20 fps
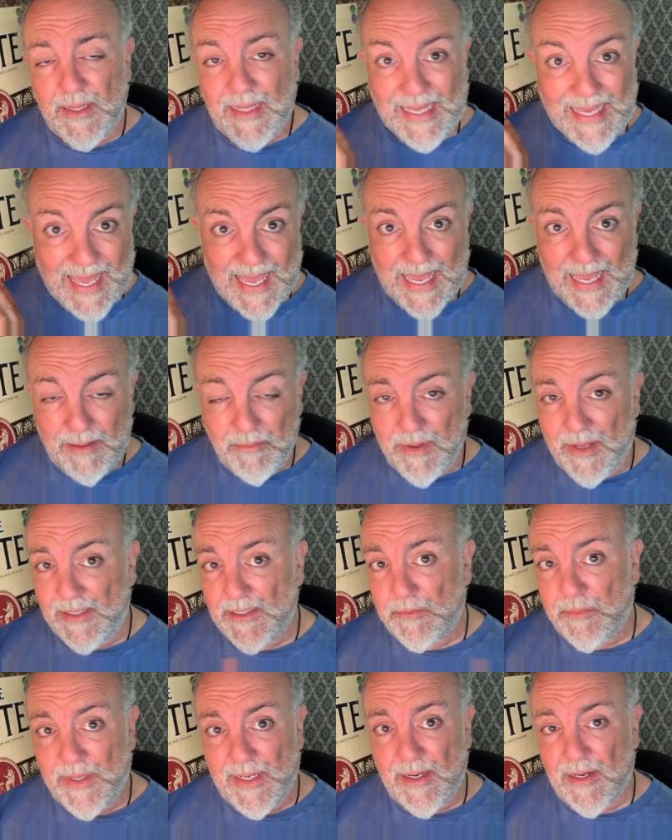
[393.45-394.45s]
The game
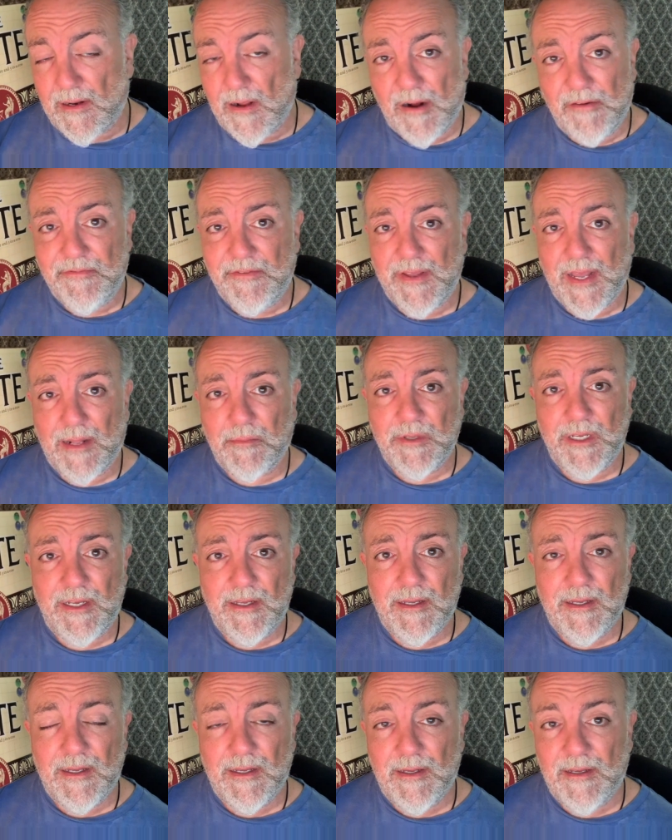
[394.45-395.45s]
has been in our family
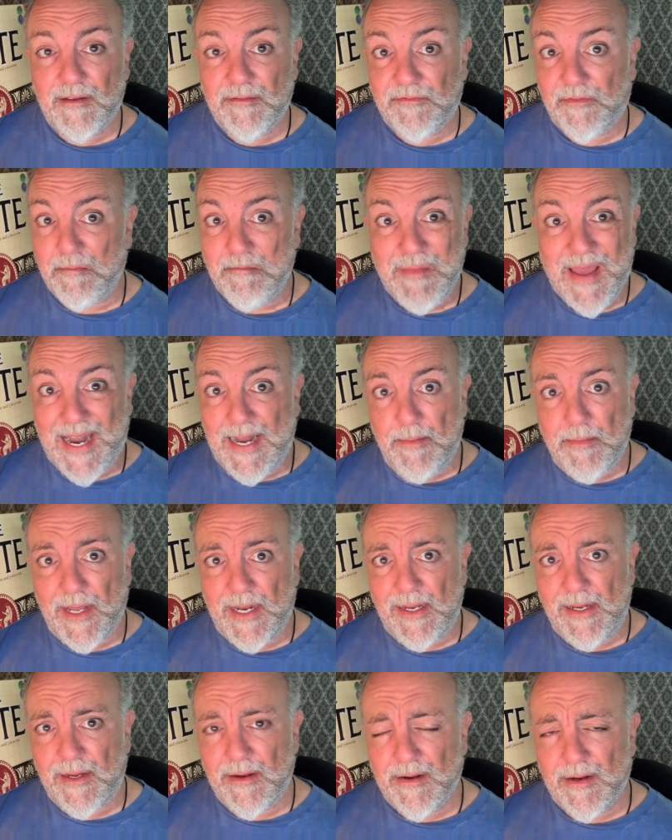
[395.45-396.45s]
uh, for many,
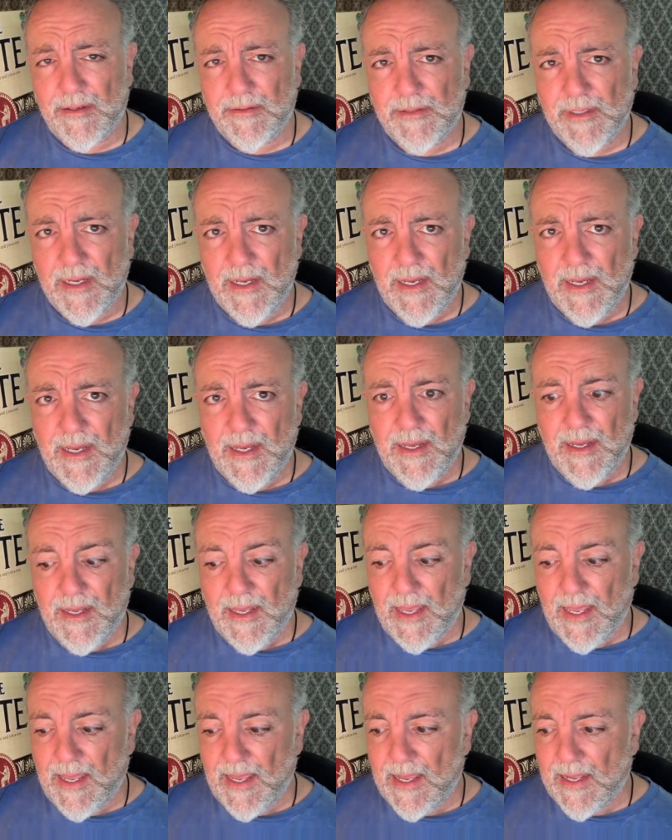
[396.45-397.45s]
many years,
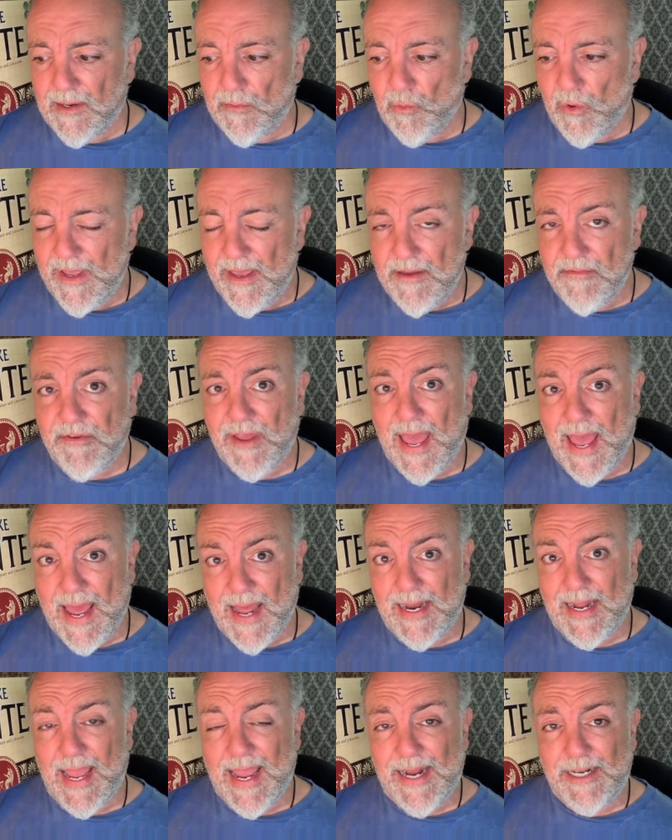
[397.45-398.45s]
and we've
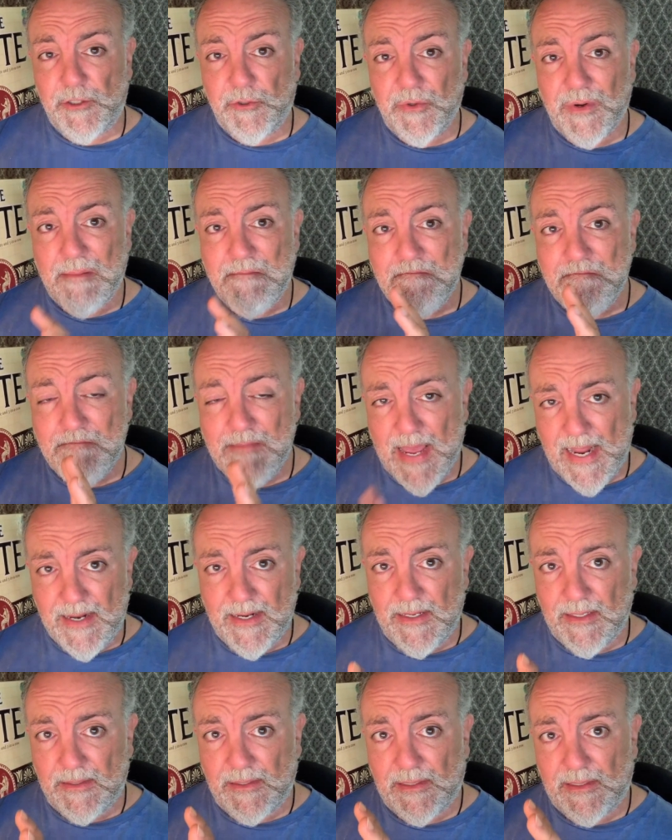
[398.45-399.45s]
had a
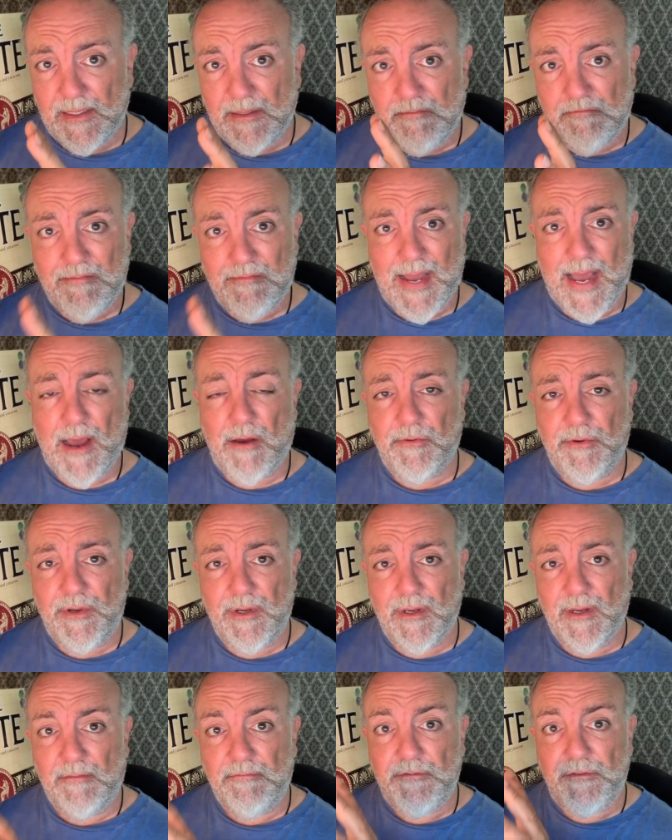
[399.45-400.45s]
tremendous amount
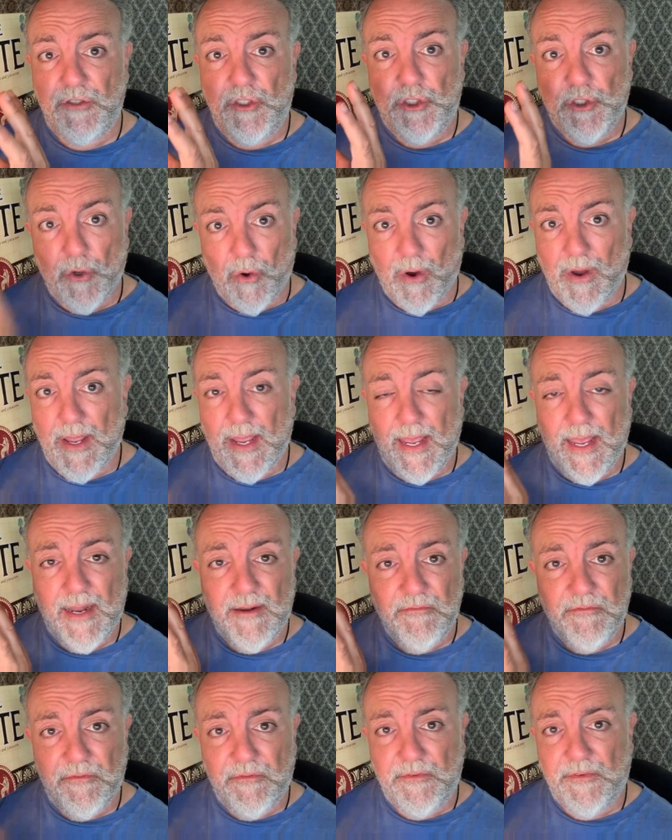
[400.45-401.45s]
of joy
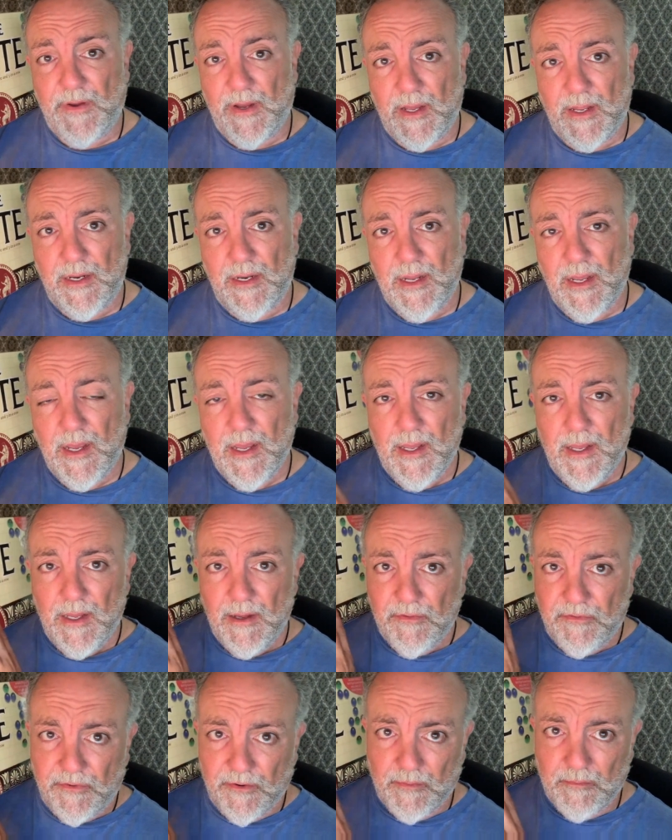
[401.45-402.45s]
and fun
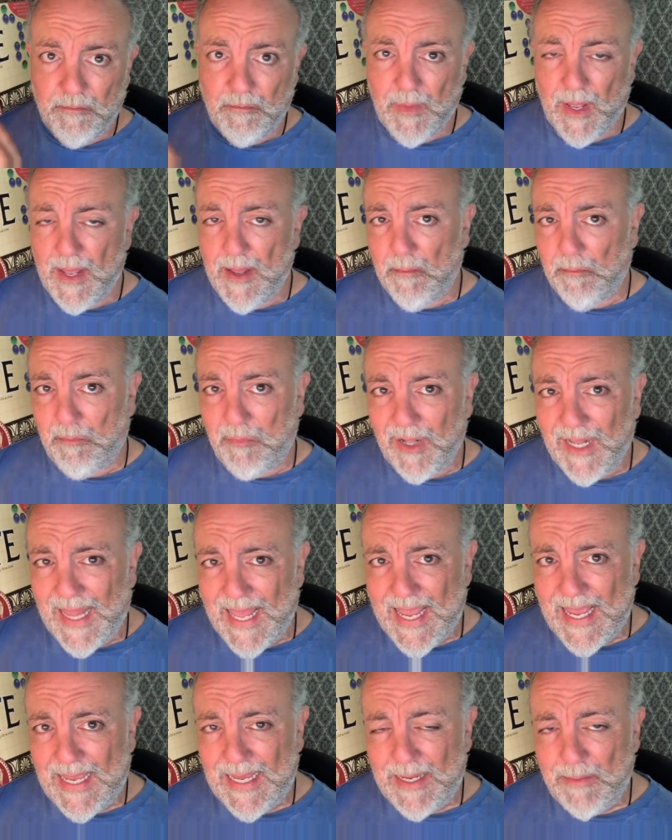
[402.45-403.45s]
from
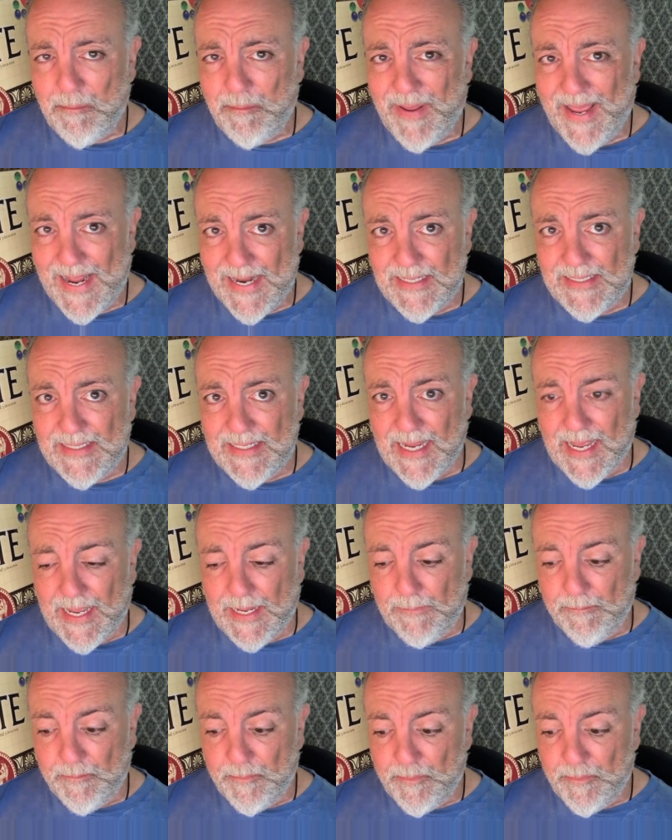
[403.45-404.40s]
playing Pente.